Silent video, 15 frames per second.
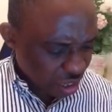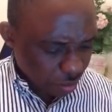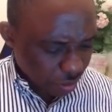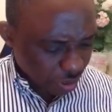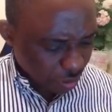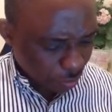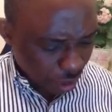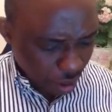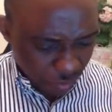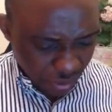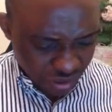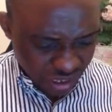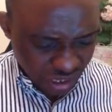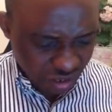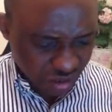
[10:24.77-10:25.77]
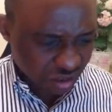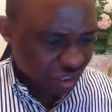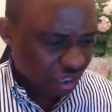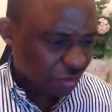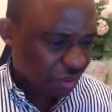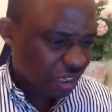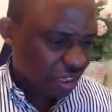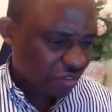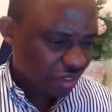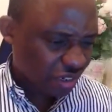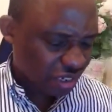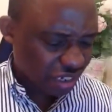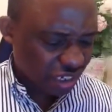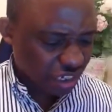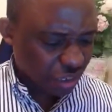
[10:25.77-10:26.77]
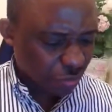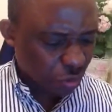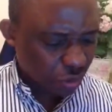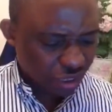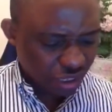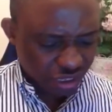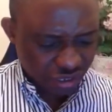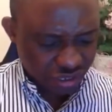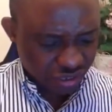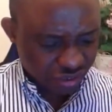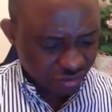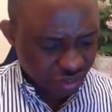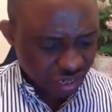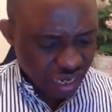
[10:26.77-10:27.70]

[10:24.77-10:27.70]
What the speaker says: "But upon Mount Zion shall be deliverance, and there shall be holiness.